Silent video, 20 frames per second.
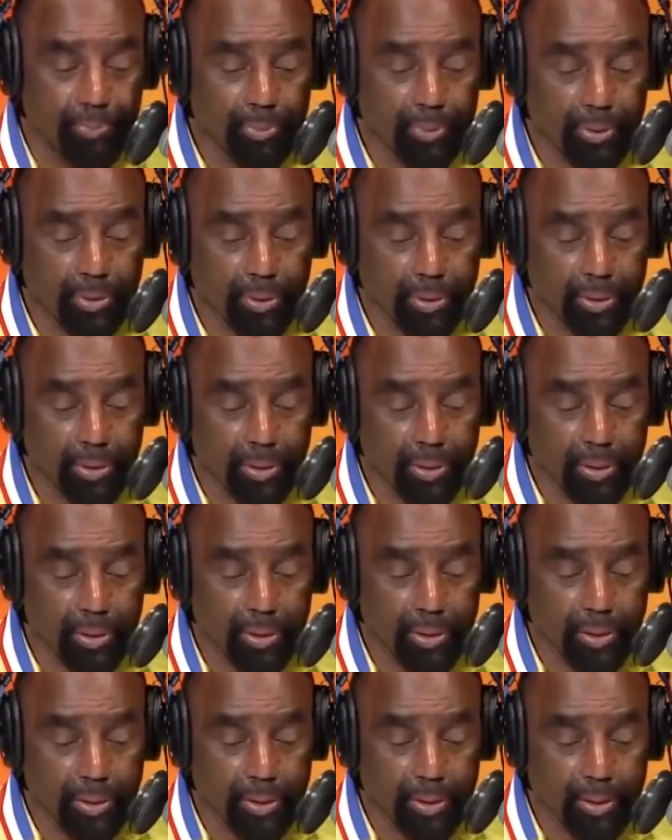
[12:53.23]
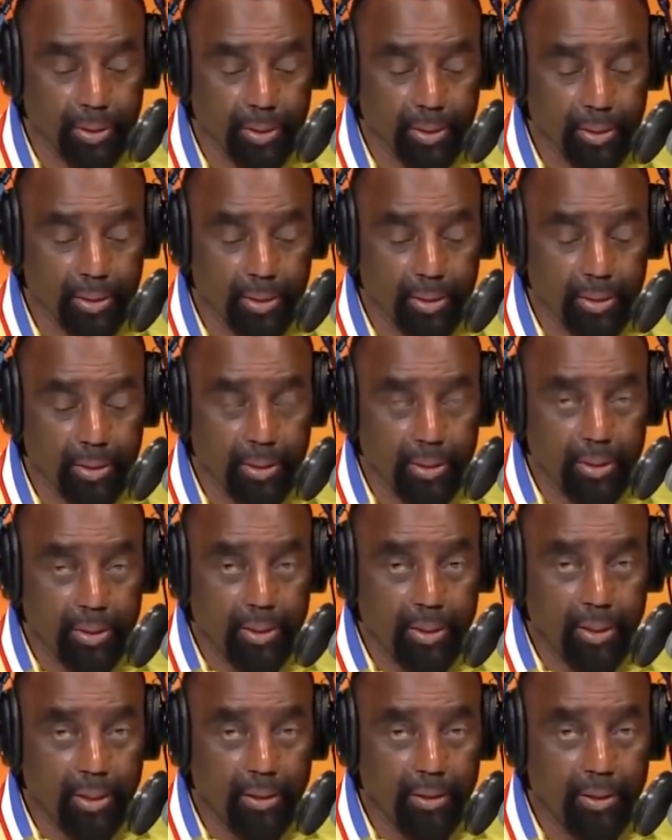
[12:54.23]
No one is speaking in this clip.